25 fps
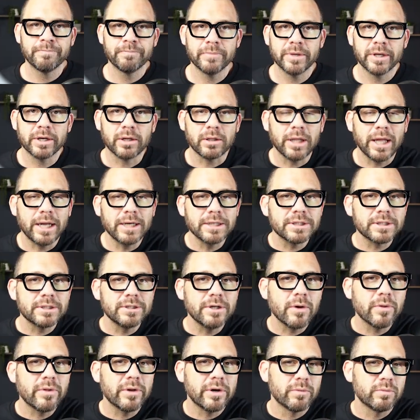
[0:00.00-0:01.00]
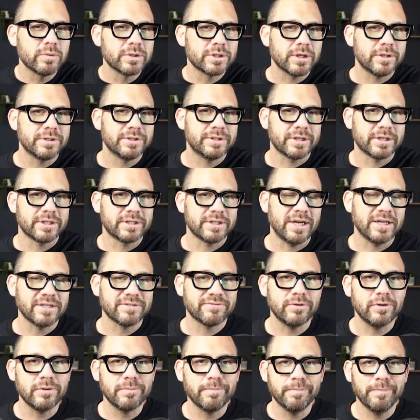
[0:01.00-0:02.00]
it'll let us know that it was
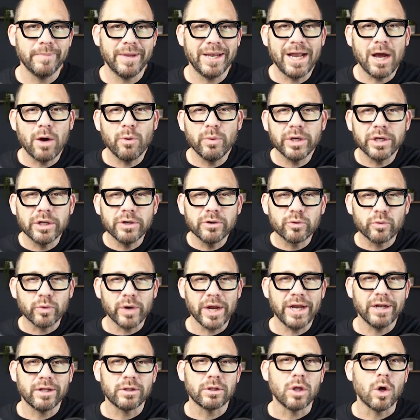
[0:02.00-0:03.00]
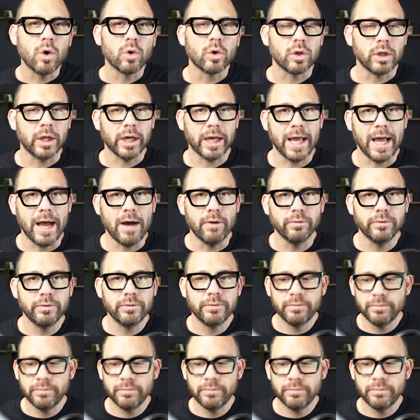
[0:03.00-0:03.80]
unsuccessful, and now we can create a local account.